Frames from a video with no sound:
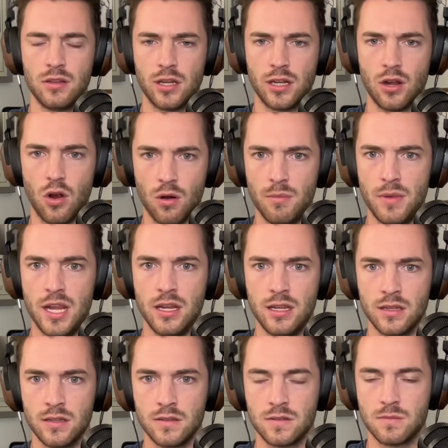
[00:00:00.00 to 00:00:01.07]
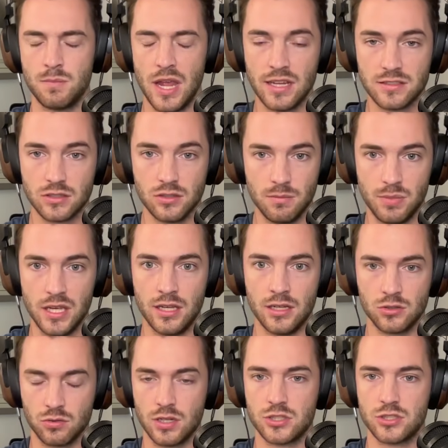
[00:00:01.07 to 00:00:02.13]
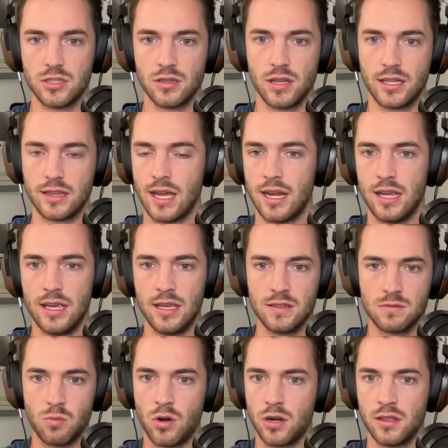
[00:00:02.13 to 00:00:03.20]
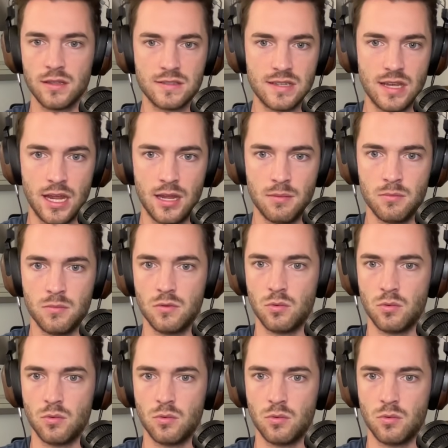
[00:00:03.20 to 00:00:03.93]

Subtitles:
like Armenians basically being Christian. Like that is one and the same.